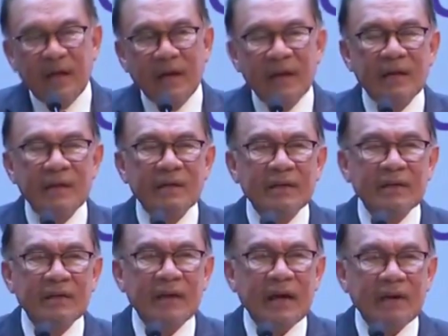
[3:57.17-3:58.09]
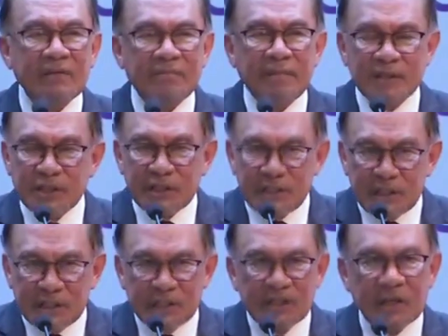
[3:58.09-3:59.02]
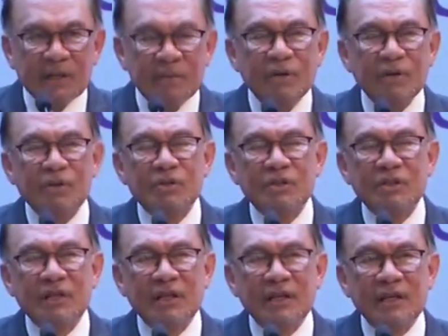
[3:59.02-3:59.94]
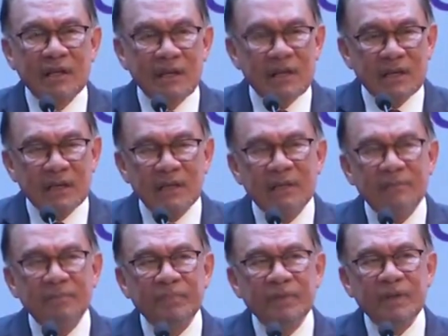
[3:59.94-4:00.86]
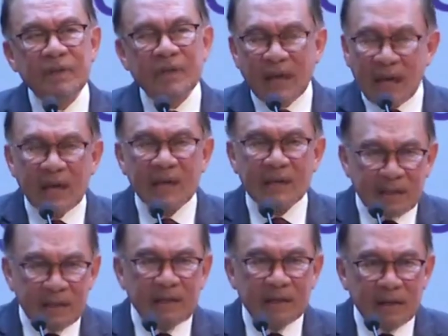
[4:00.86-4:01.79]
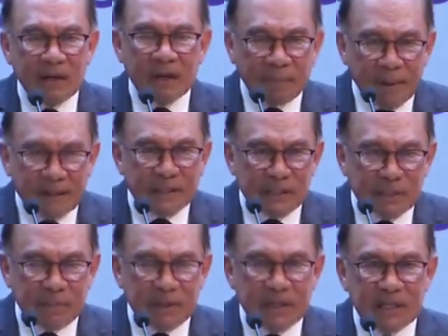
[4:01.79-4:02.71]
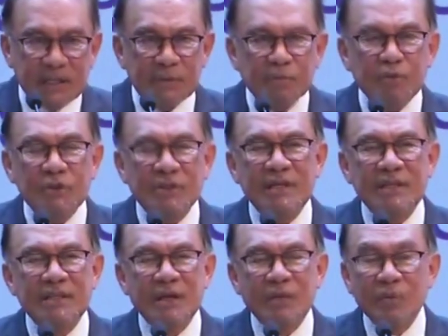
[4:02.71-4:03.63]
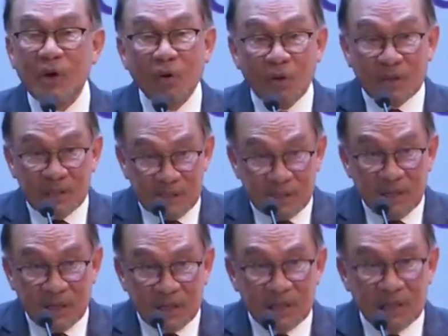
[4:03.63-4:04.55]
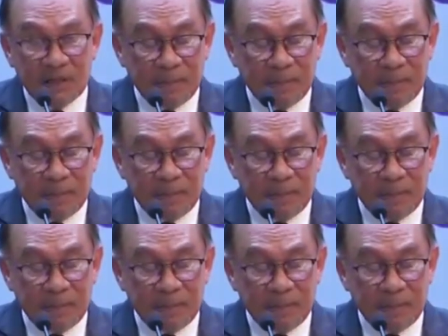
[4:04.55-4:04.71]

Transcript: And uh, I've mentioned this because India can uh, participate in this process. We are all concerned.